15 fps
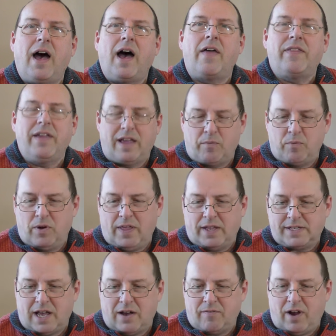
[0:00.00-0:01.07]
that. I think I worked
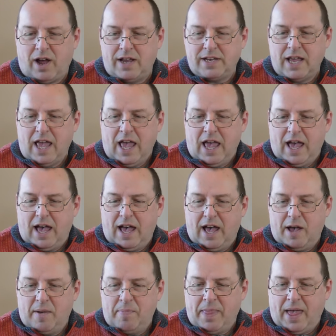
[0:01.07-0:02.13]
that out right.
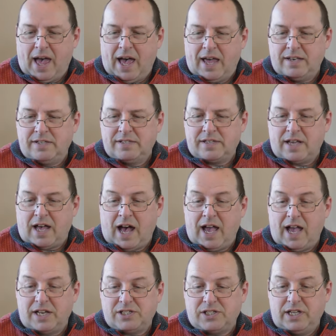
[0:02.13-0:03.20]

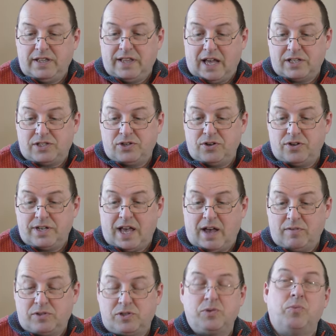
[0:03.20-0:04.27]
I actually, that turned
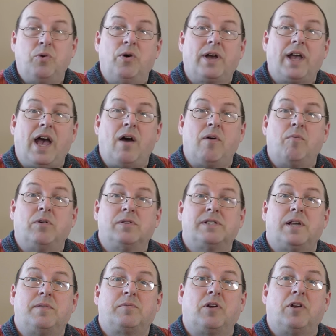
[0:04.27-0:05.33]
out to work out
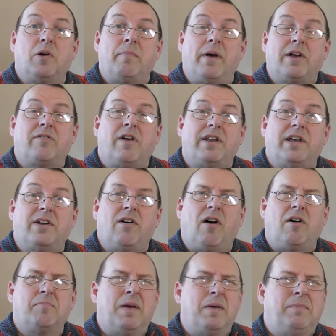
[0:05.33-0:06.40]
once I'd got it on my credit
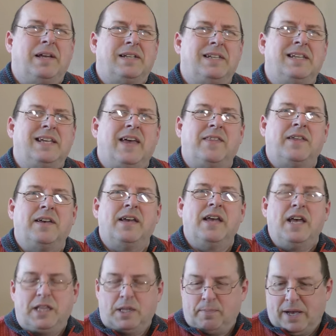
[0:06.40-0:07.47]
card. Maybe I didn't get the
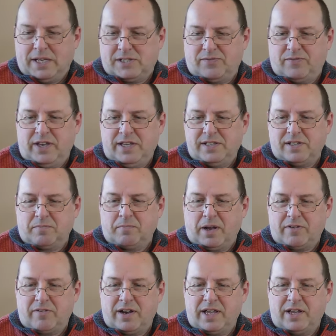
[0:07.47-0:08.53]
best fees on
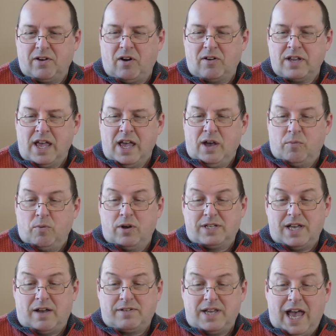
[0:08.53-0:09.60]
my credit card.
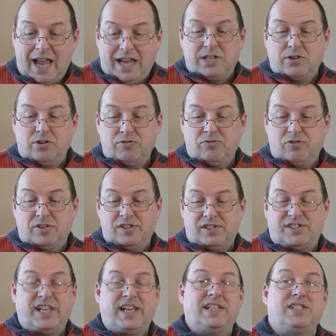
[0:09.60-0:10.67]
Worked out at
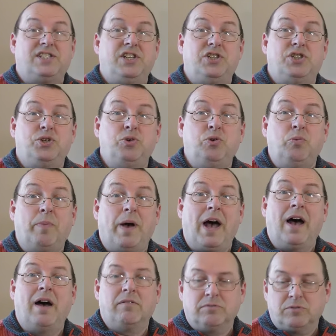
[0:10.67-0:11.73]

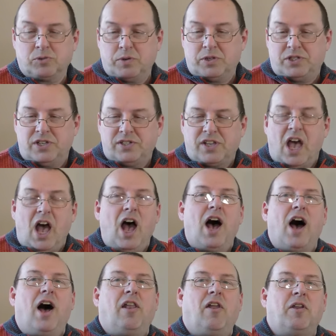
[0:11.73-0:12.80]
£862, which is
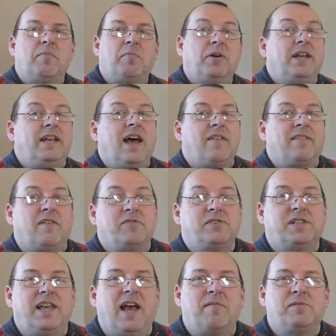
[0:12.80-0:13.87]
a lot of money. Now,
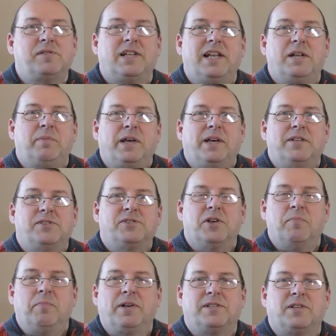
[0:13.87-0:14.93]
obviously, I was a little bit
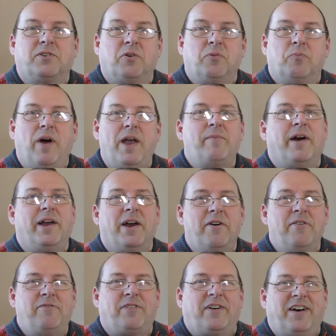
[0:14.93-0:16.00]
concerned because I've gone way
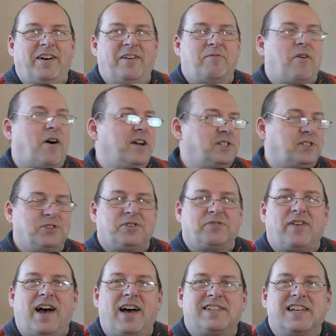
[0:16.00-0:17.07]
over what I should
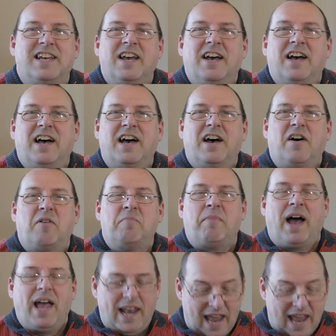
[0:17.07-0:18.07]
have had on my